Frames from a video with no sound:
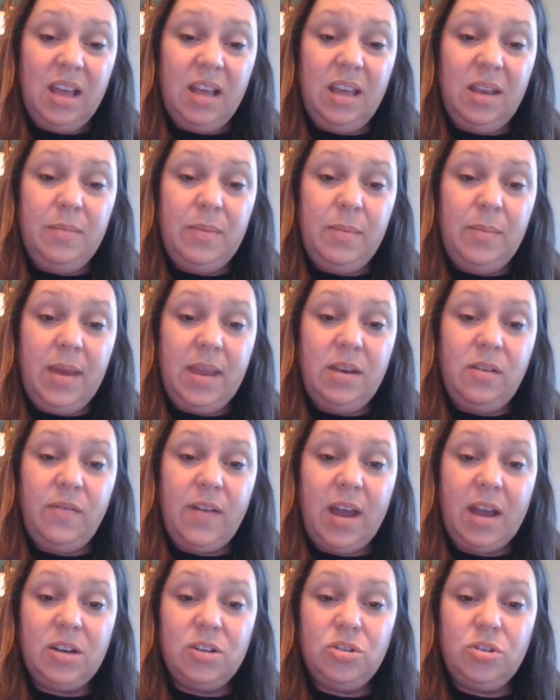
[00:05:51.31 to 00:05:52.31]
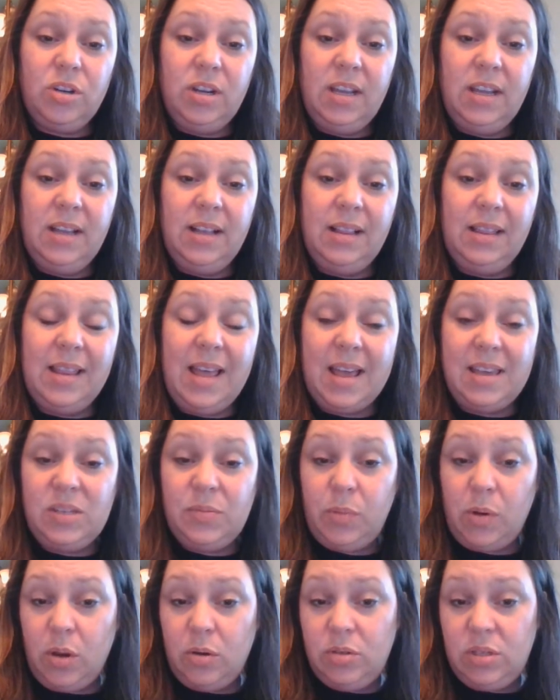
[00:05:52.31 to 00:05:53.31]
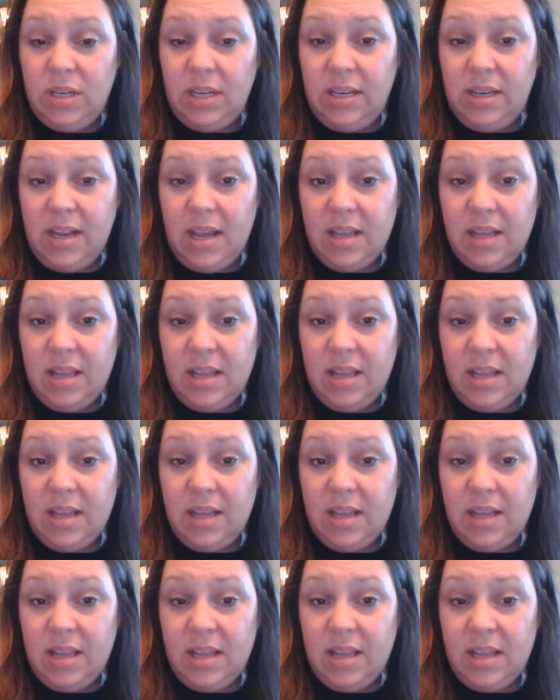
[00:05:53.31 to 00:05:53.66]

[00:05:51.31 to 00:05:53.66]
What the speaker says: going to be manufacturing less protein